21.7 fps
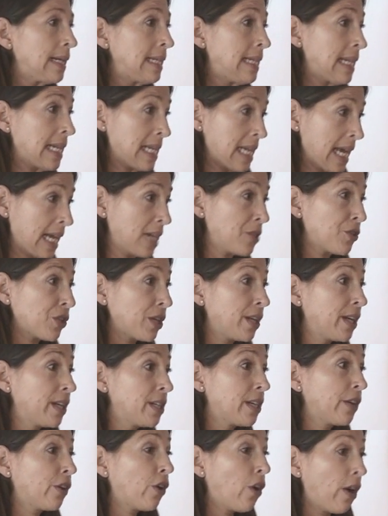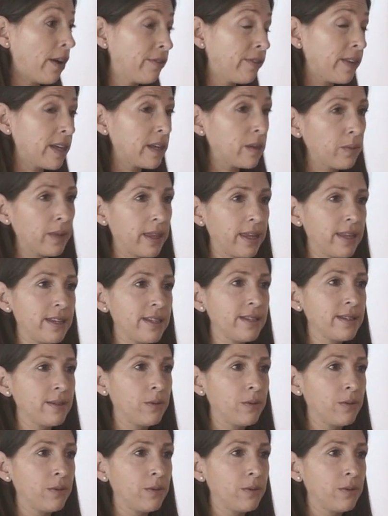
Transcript: the tension and the conflict with his,